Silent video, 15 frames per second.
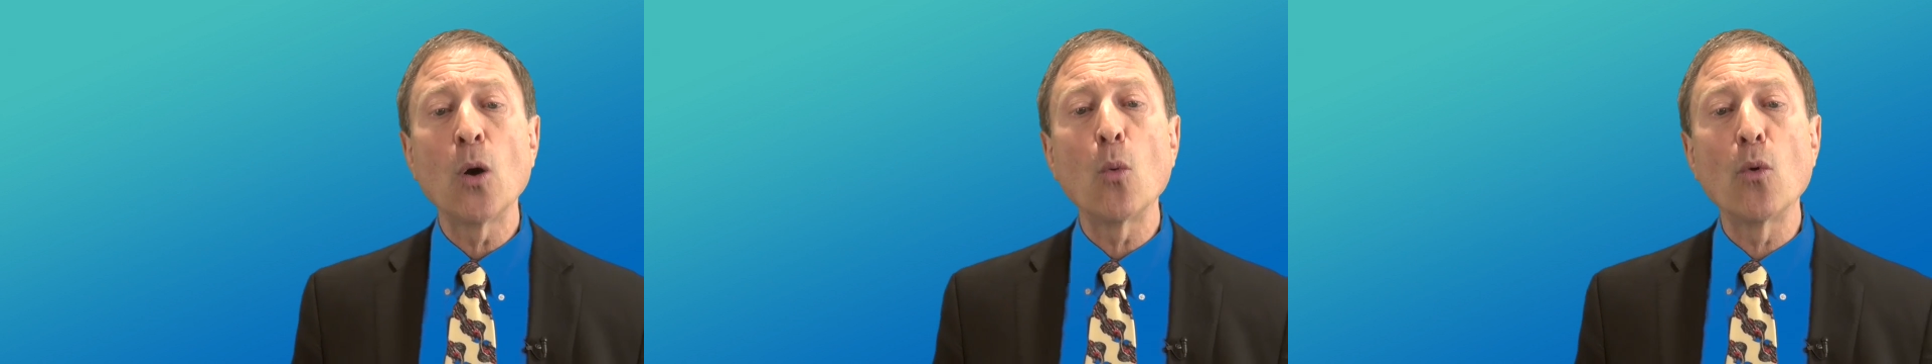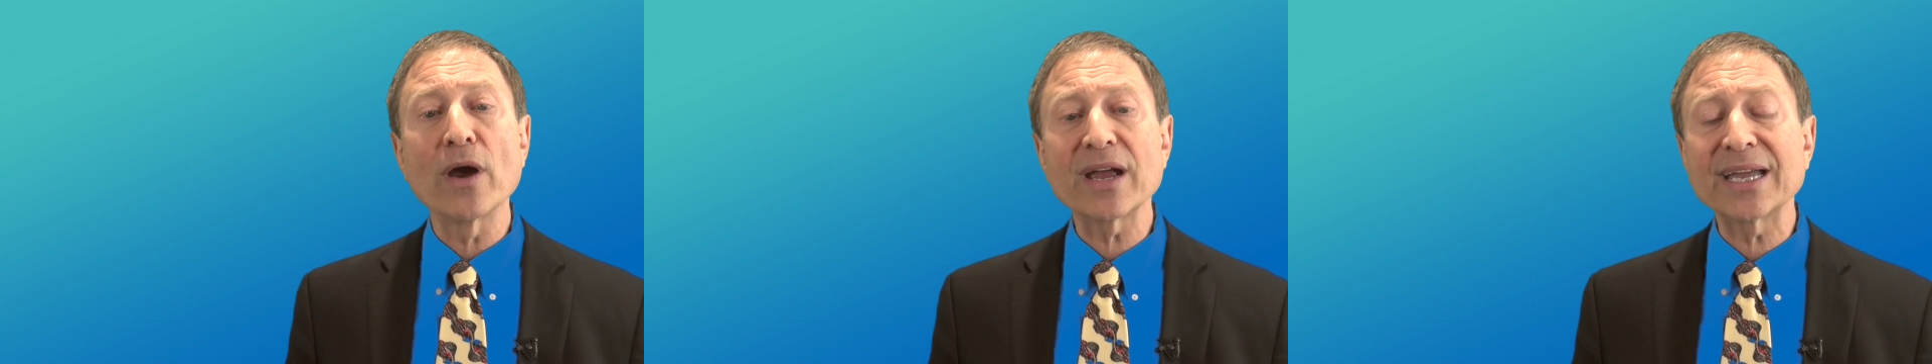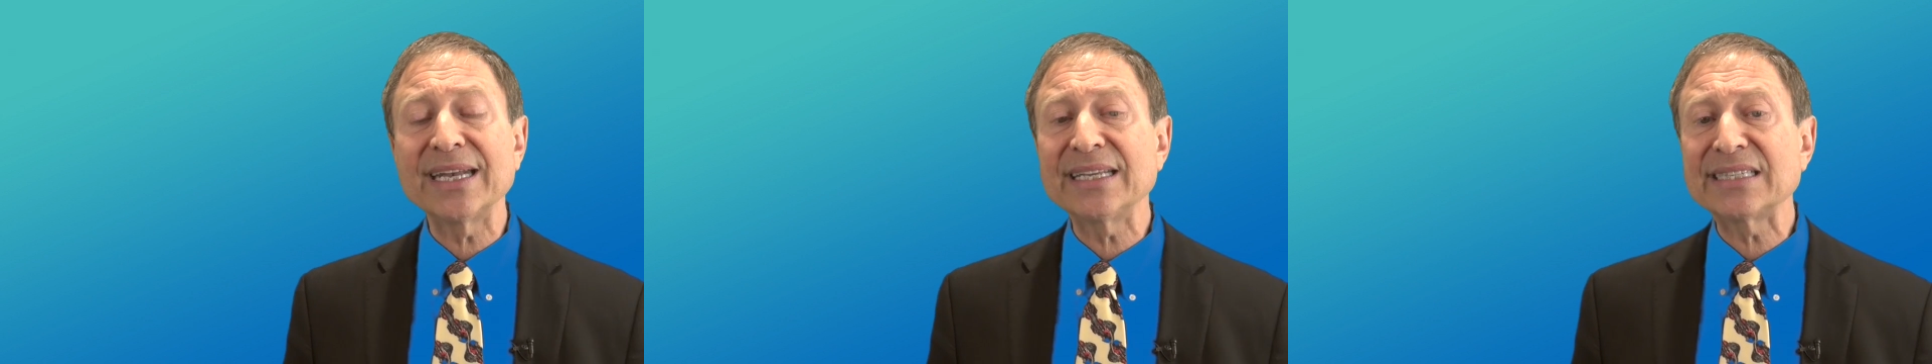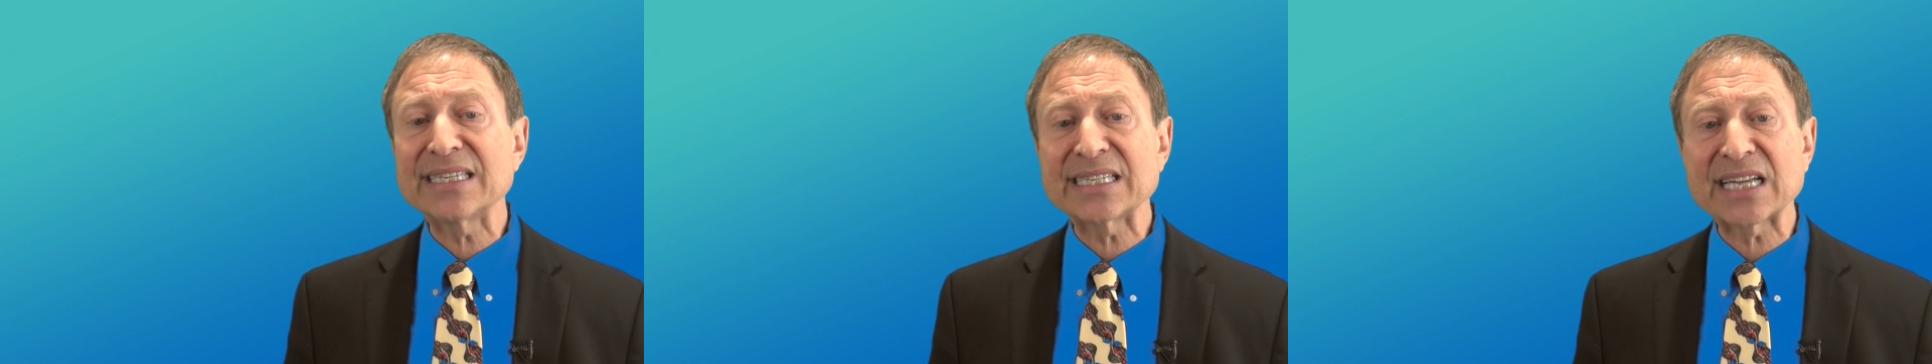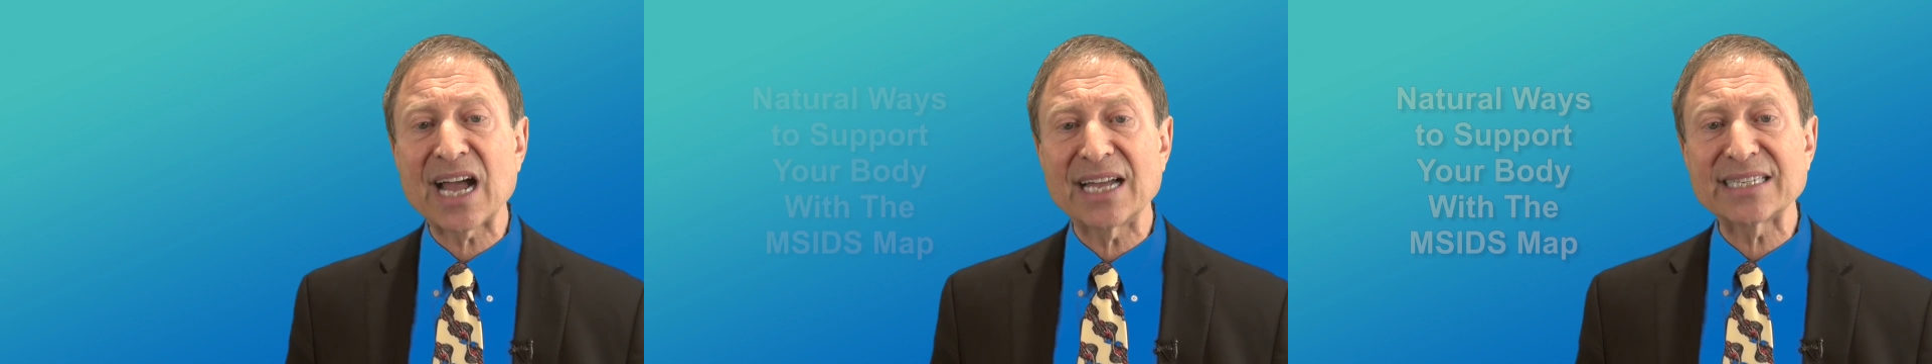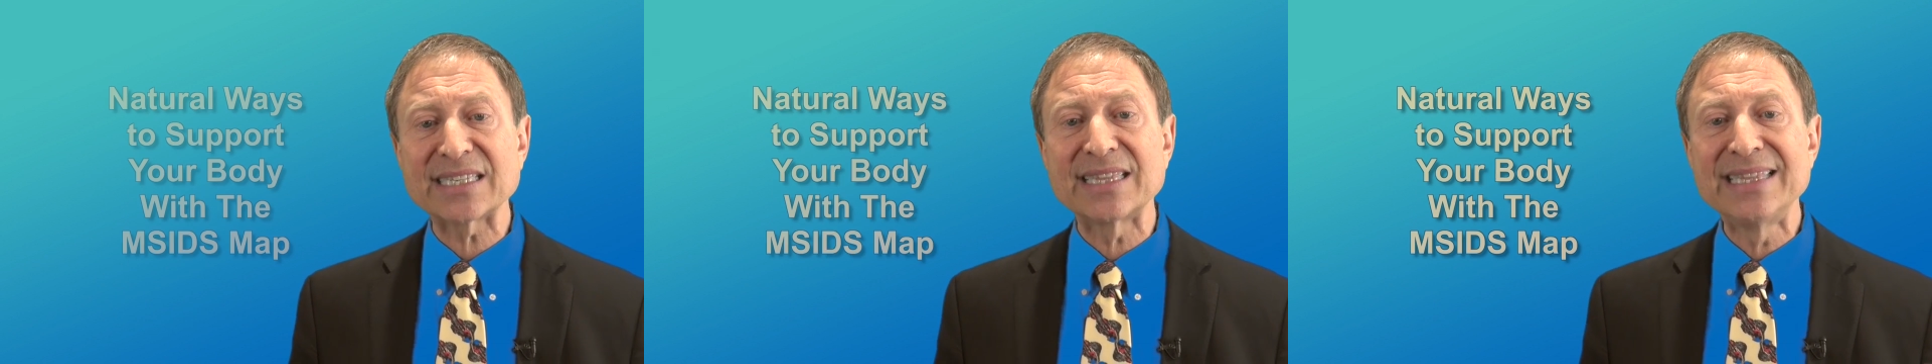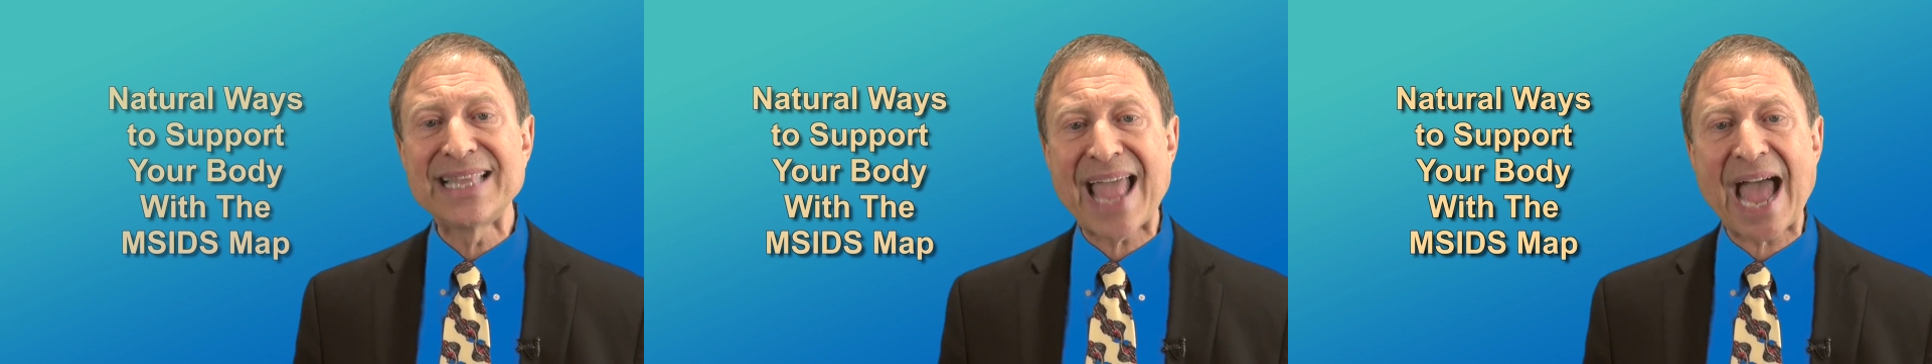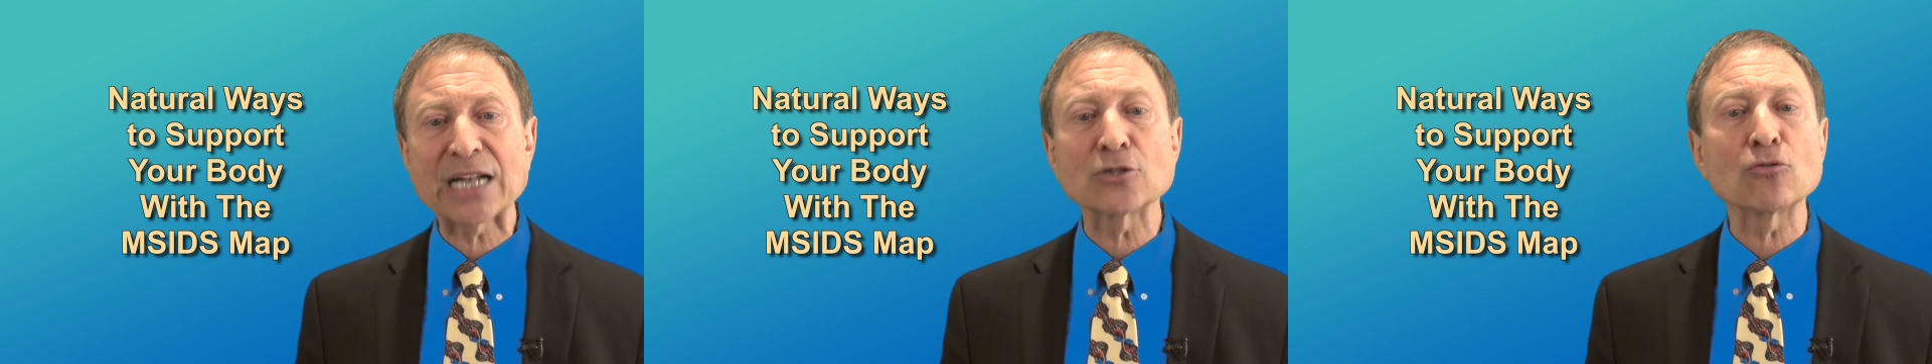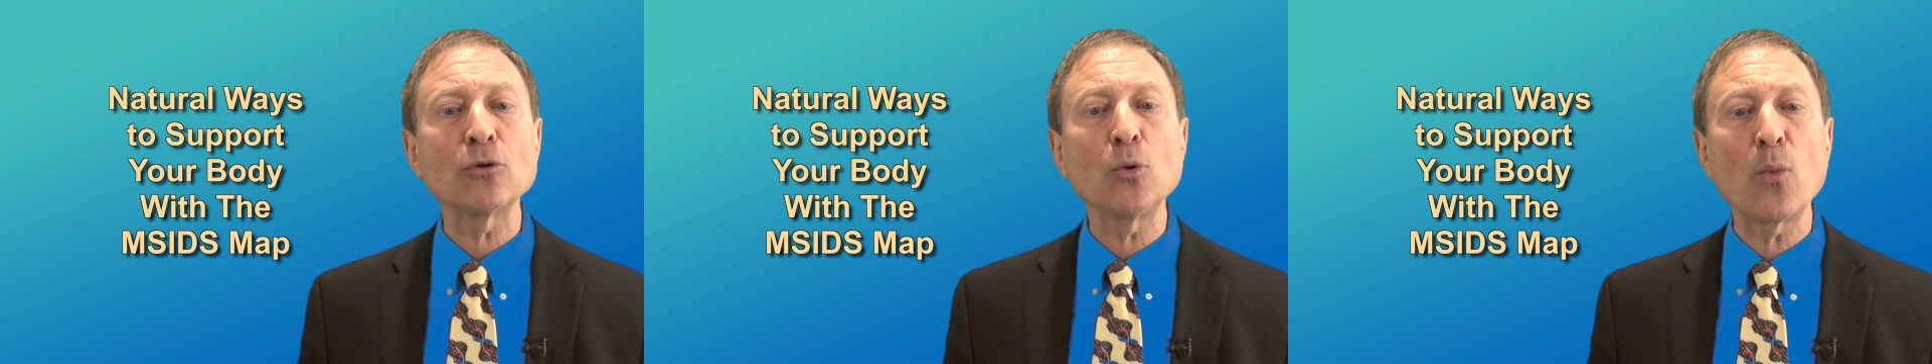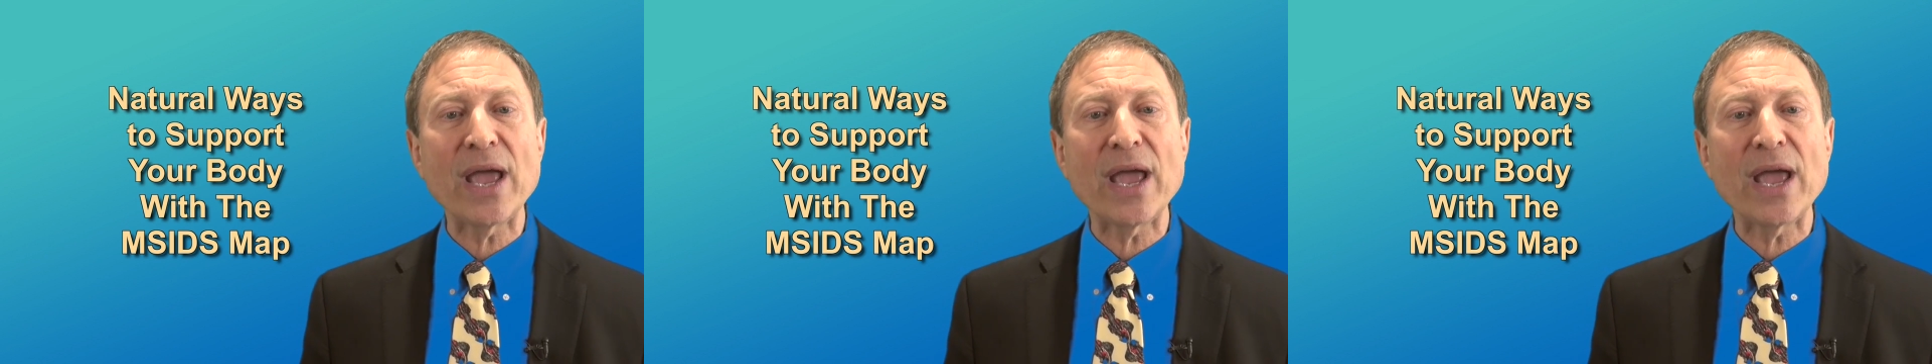We're going to discuss natural